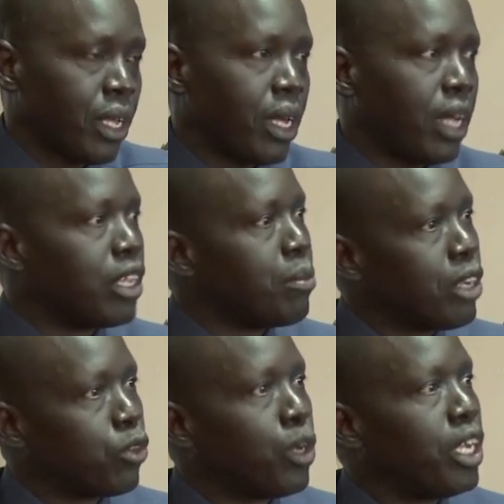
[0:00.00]
And the
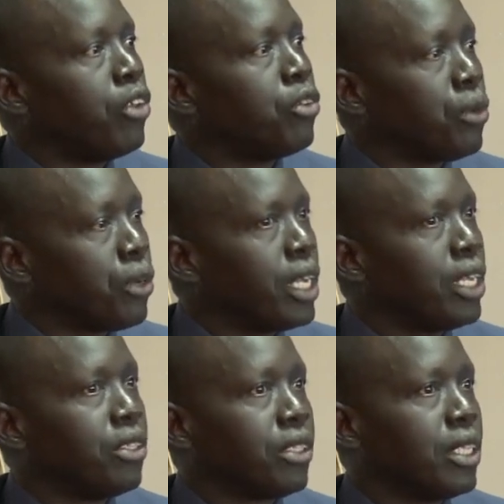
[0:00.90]
best way is to
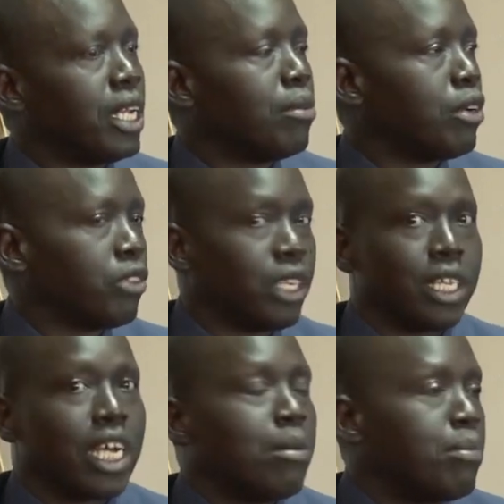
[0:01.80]
increase the level. Since
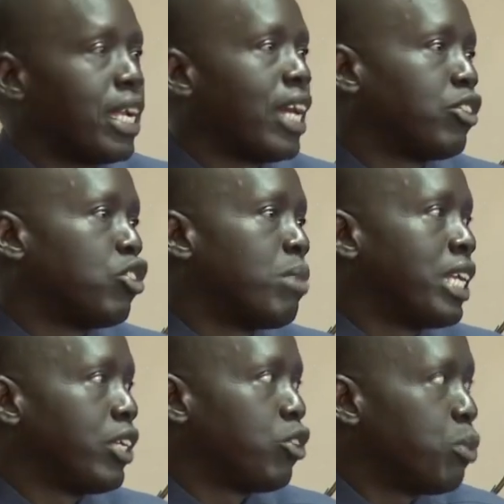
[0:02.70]
the government has no
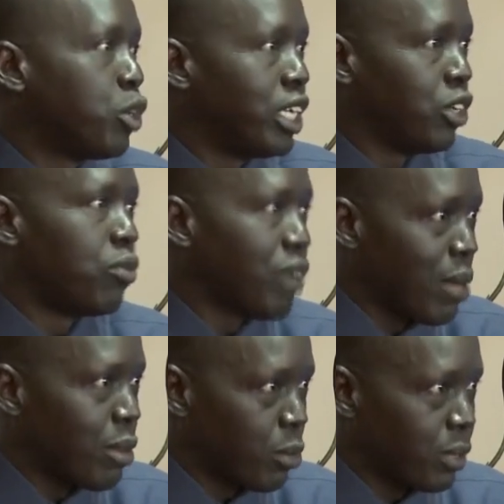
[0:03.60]
money to put into
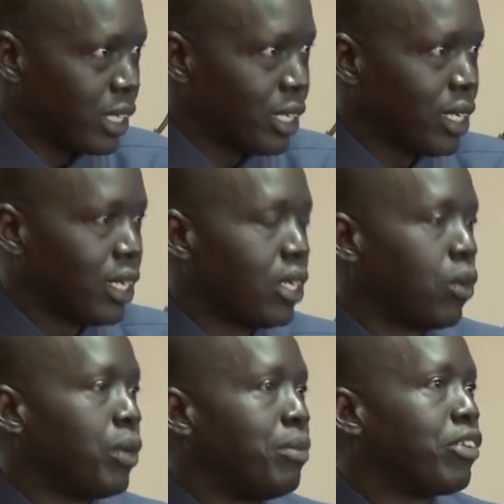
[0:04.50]
fiber optic,
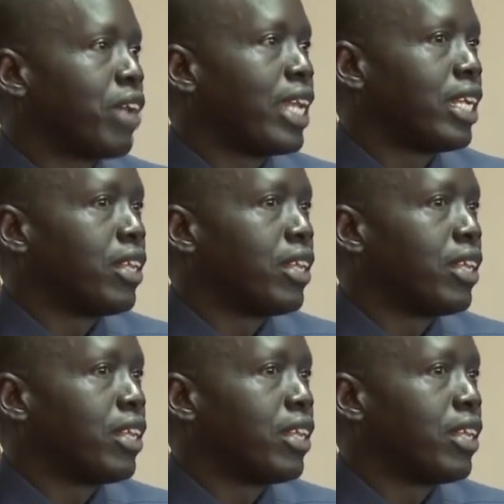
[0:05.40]
we've decided